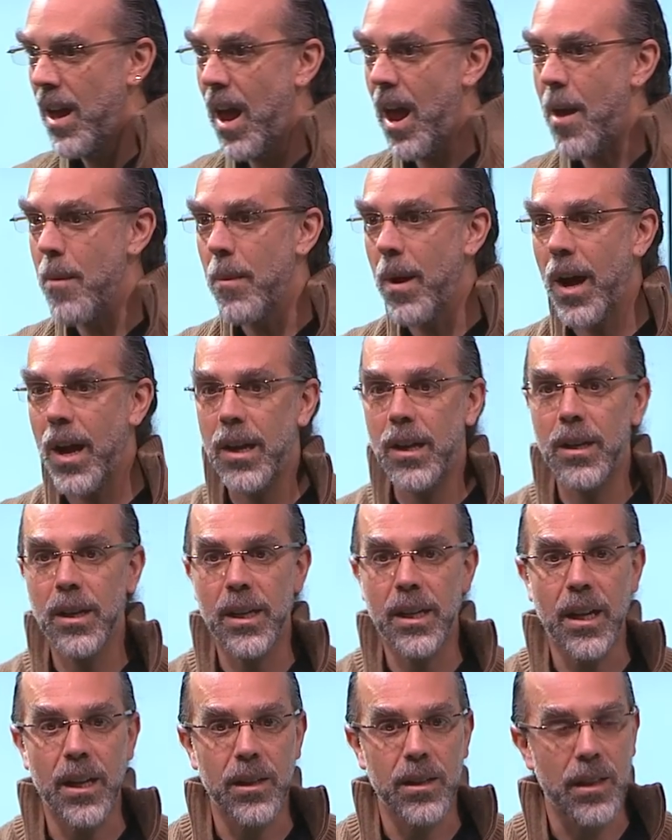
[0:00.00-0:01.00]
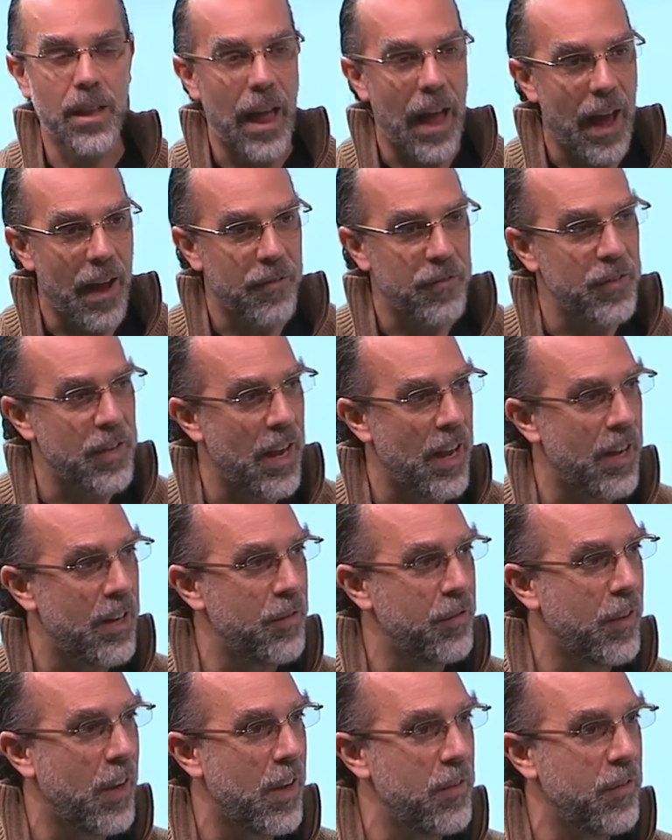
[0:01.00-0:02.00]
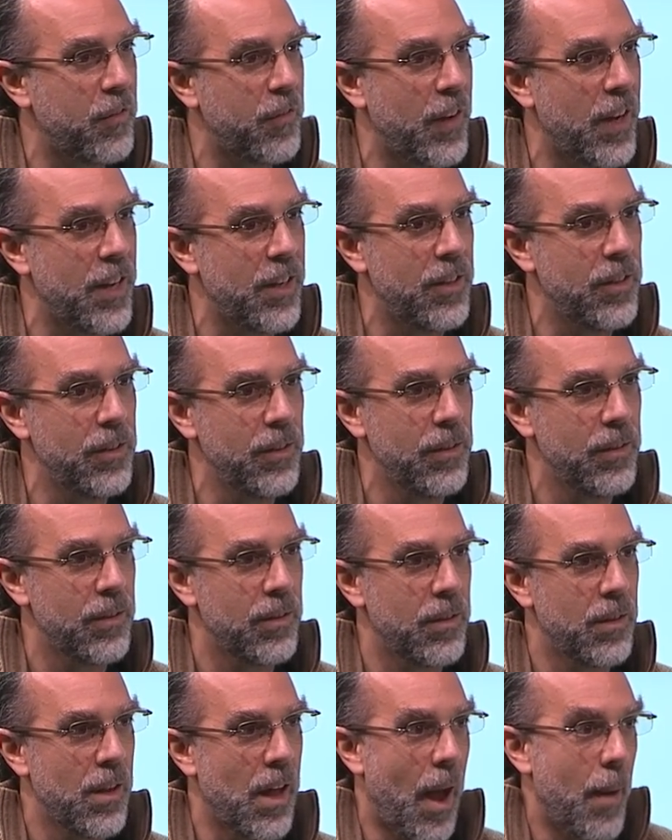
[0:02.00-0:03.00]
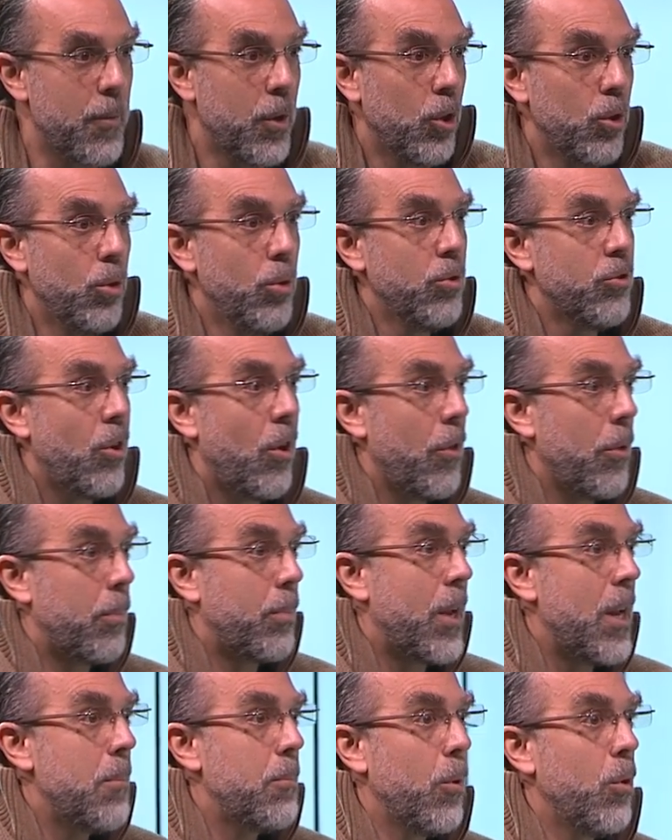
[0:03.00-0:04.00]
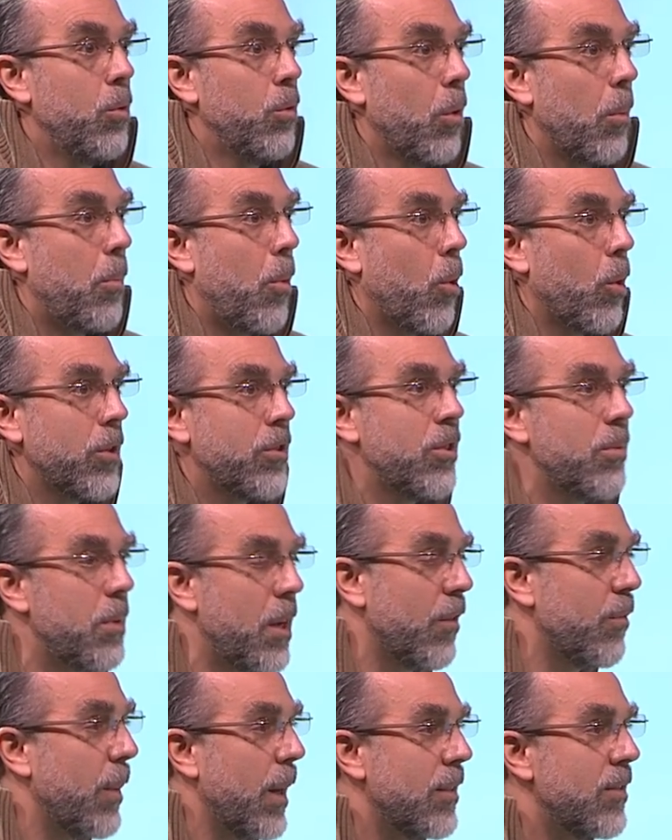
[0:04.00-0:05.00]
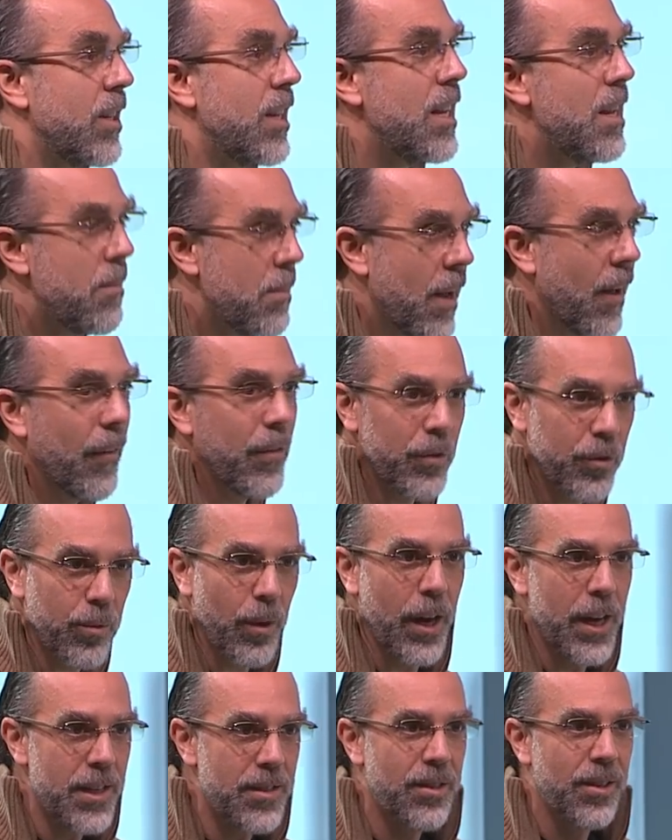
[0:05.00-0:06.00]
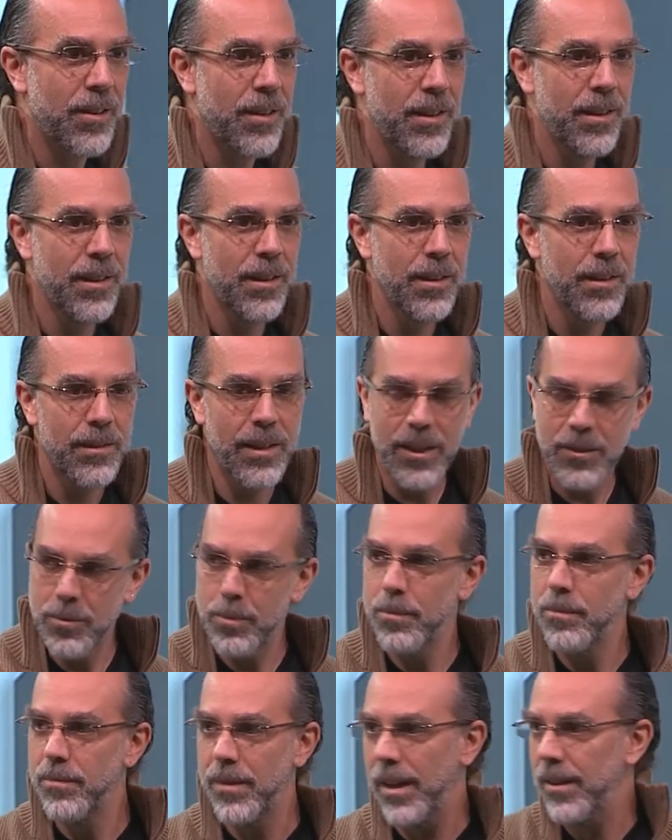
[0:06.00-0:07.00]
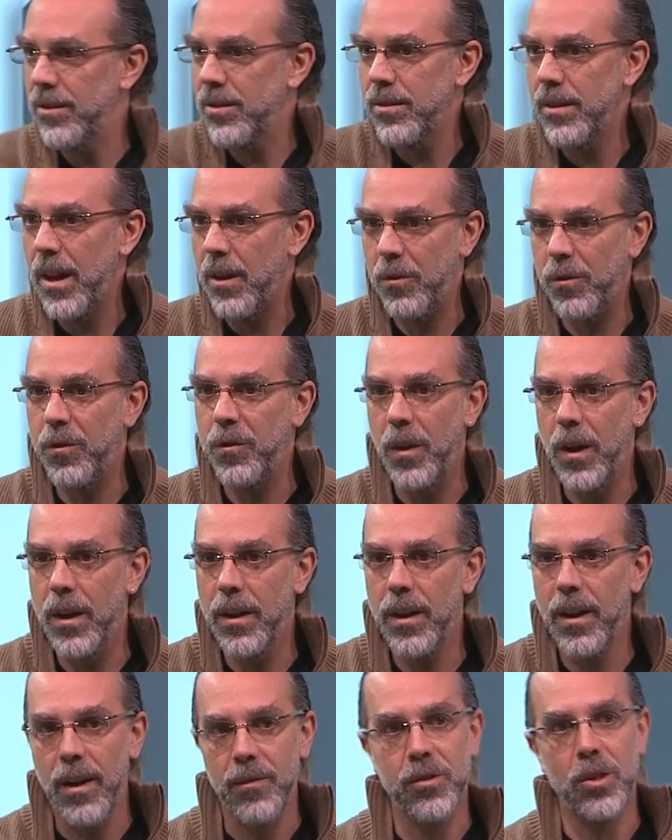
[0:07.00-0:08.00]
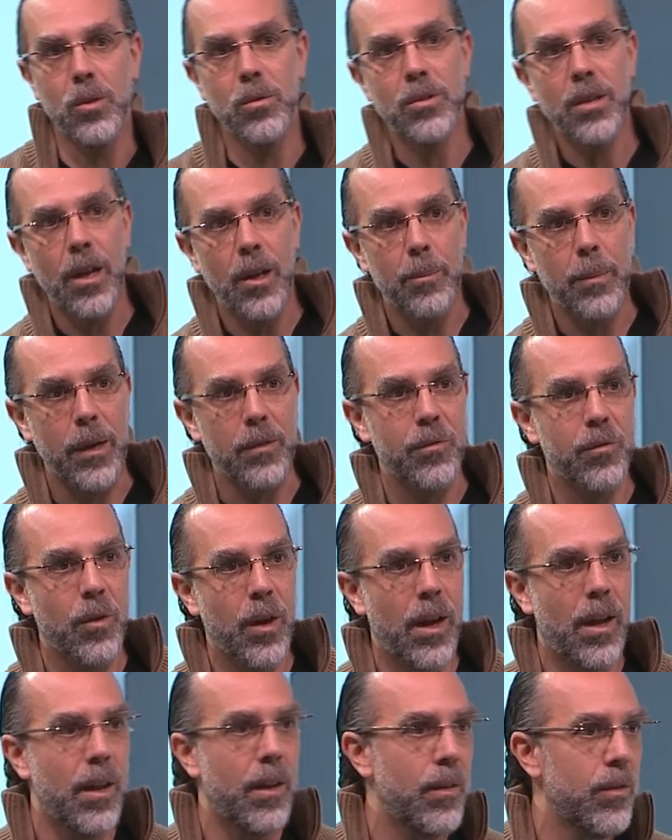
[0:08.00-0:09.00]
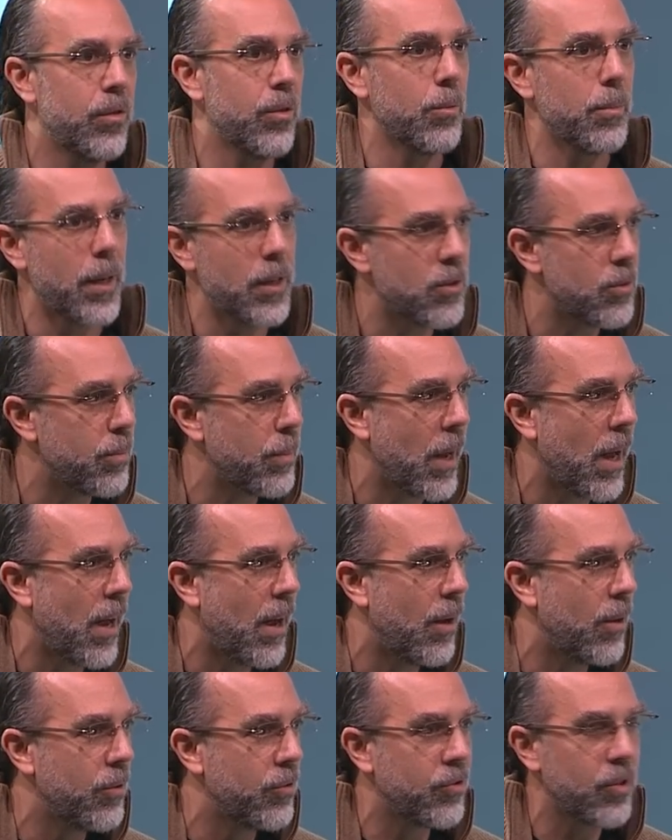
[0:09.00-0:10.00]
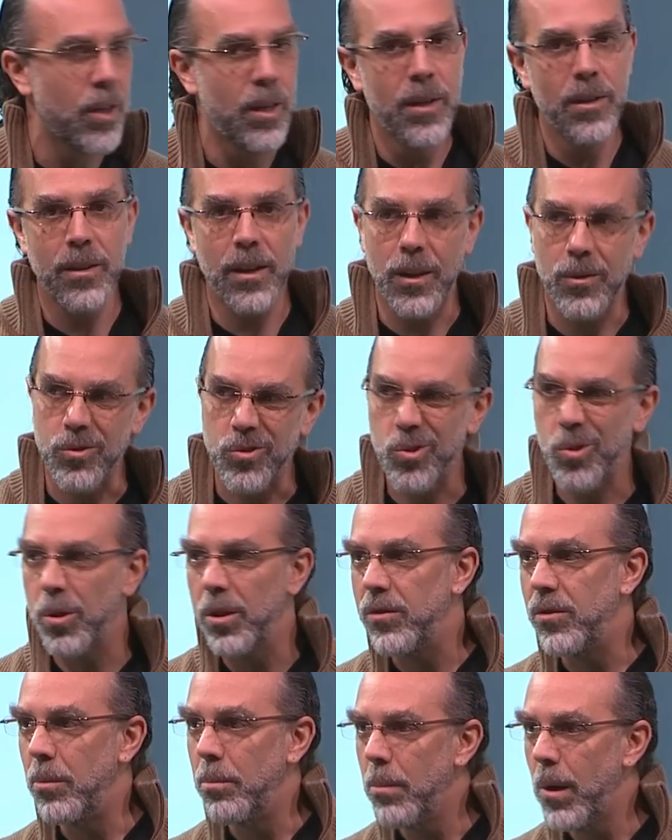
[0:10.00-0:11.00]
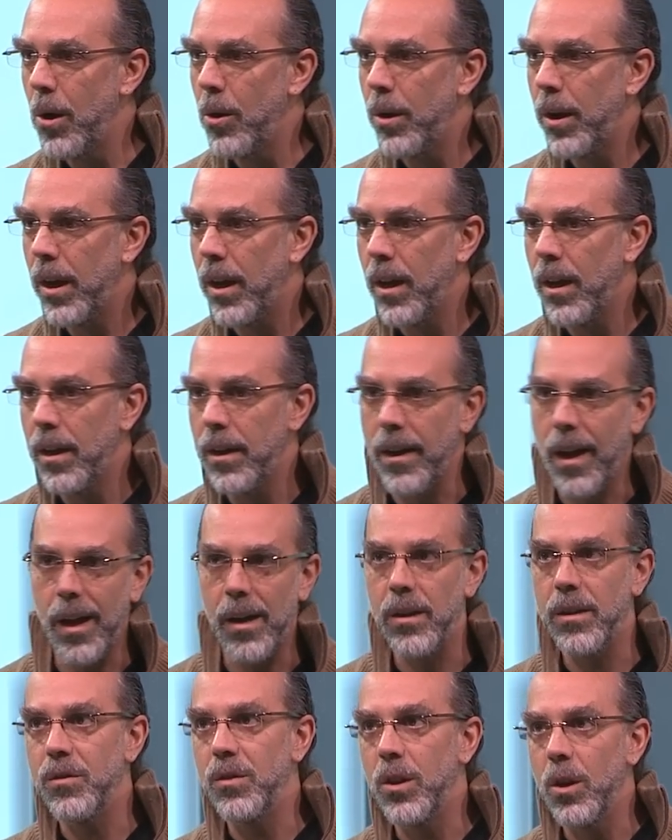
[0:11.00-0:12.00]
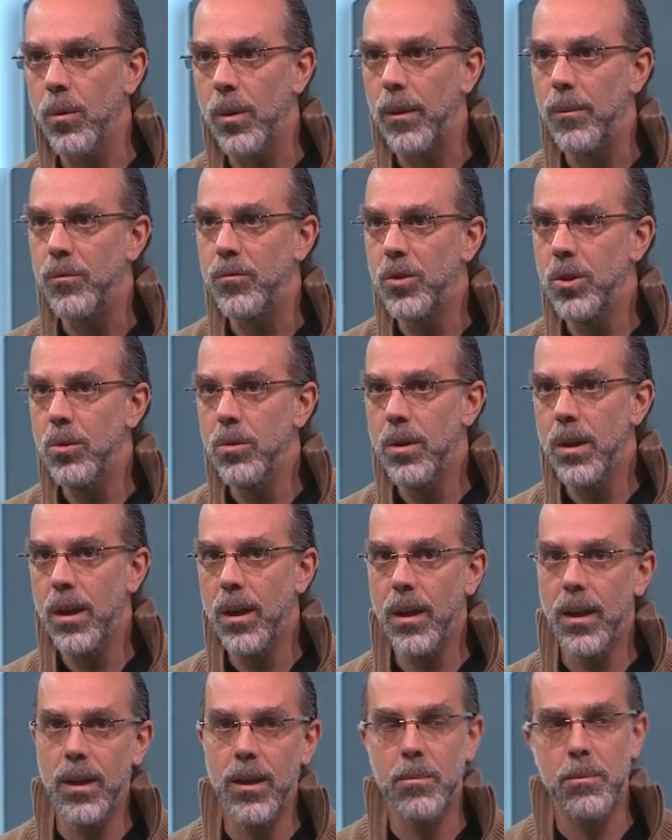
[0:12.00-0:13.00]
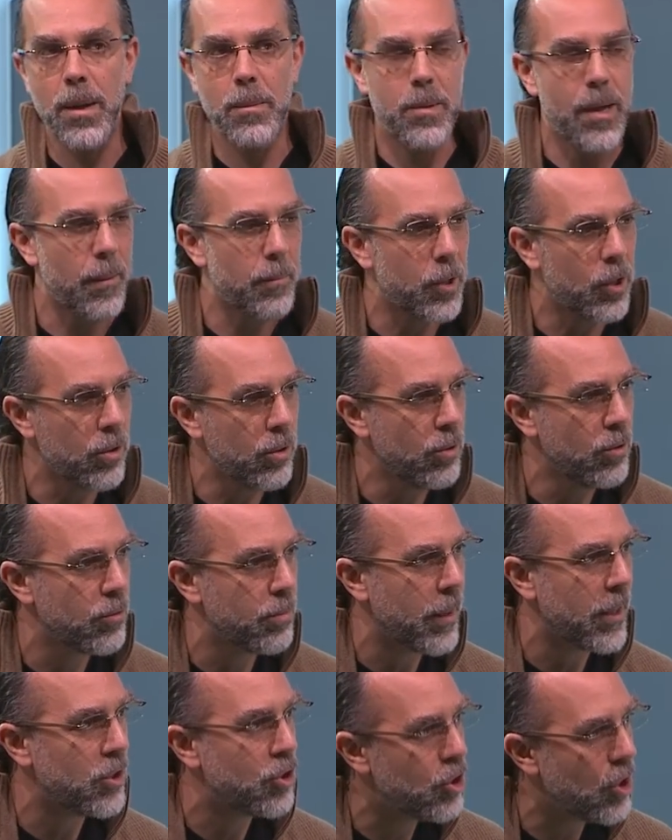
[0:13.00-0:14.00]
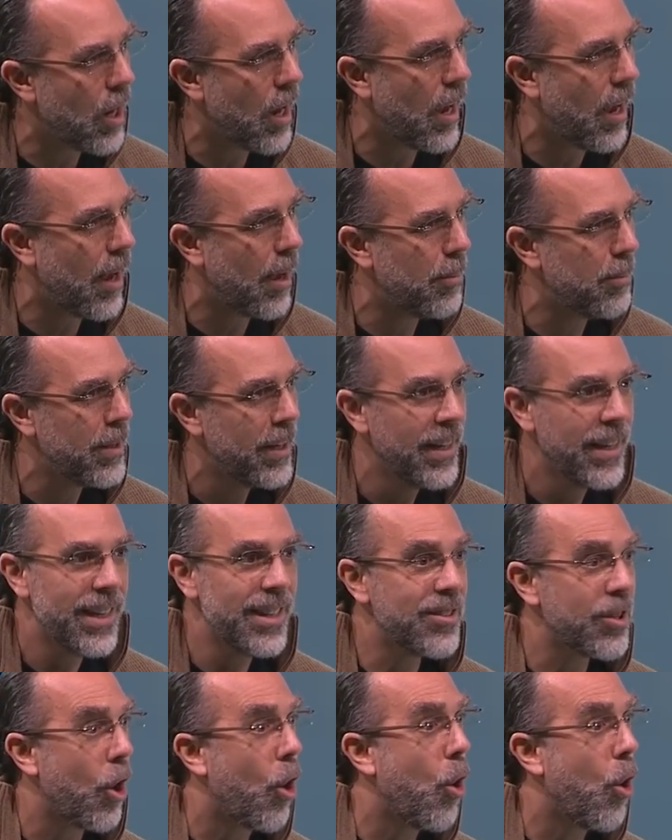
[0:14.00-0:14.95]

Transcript: Am I going to get laughed at if I fail? I'm going to lose all the people who report to me if my team ends, right? That's, that's not fun. I have to go tell my friends or my spouse that I've sort of demoted and I don't even know what I'm doing and maybe I'm going to lose my job. It's a